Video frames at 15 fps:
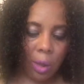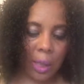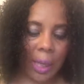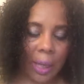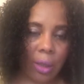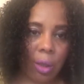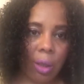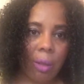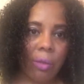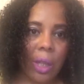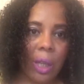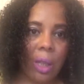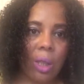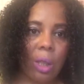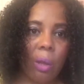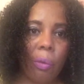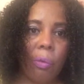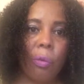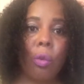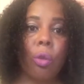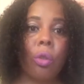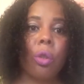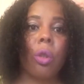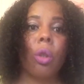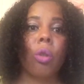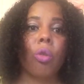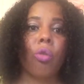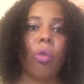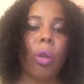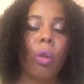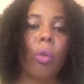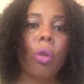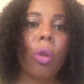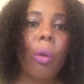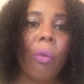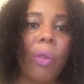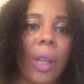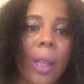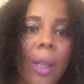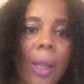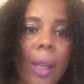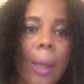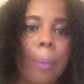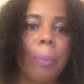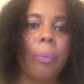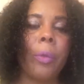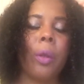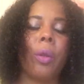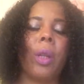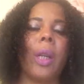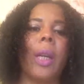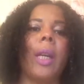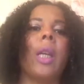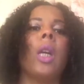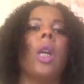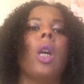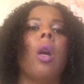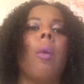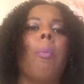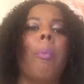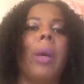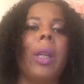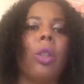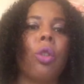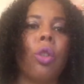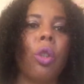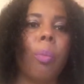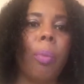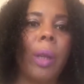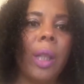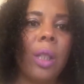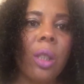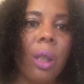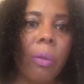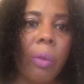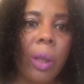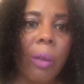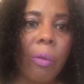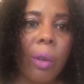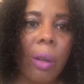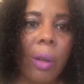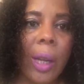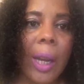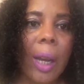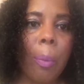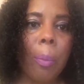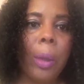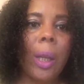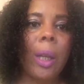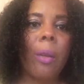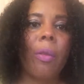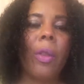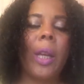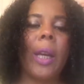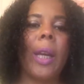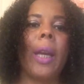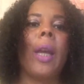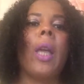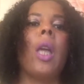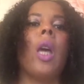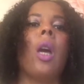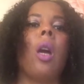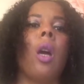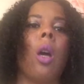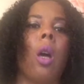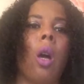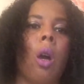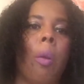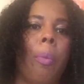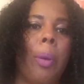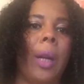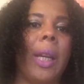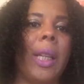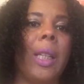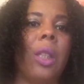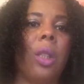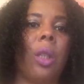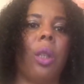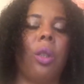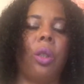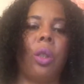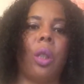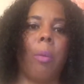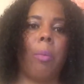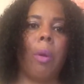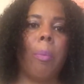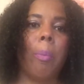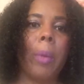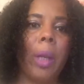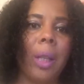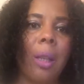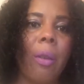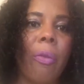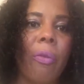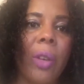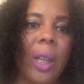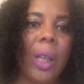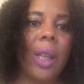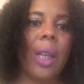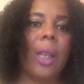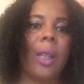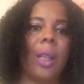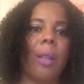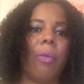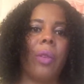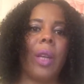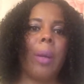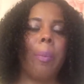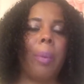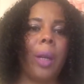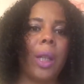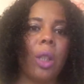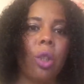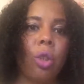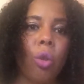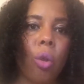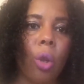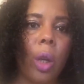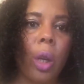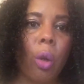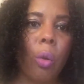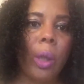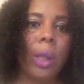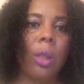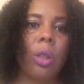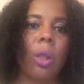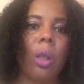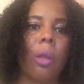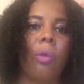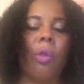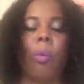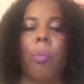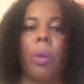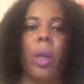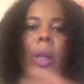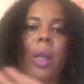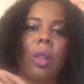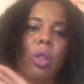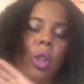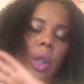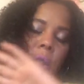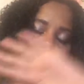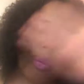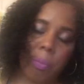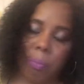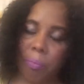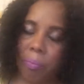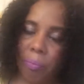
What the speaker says: let negative thoughts control your thinking, okay? Make sure you place something very happy in there. Place some money thinking in there. Place your goal inside of your mind and just